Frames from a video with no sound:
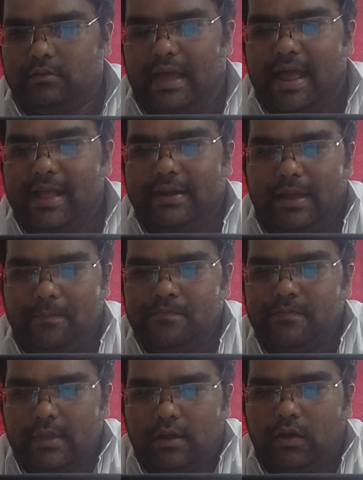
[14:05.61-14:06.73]

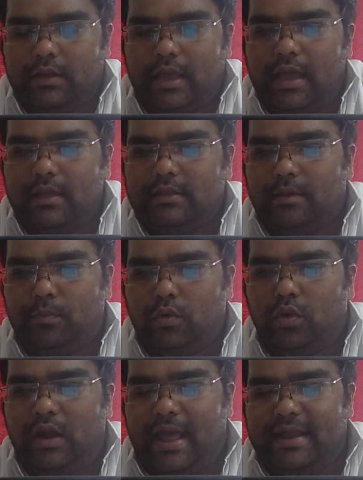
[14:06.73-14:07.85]
diagram. Okay, the
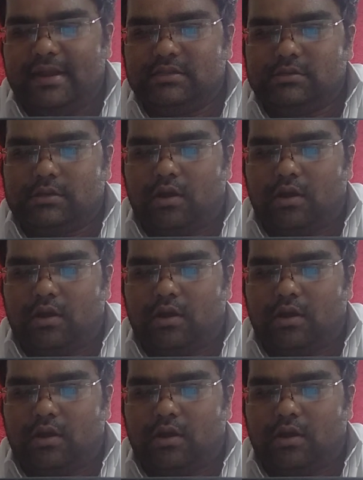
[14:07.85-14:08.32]
blue line is